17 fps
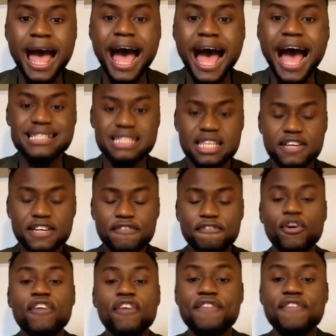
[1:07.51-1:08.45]
asking
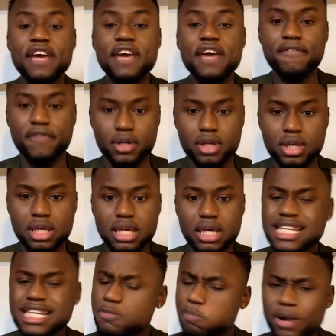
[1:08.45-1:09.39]
for a favor.
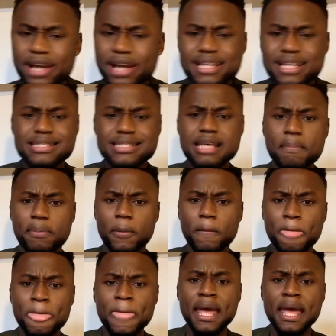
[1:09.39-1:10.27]
It's pretty simple.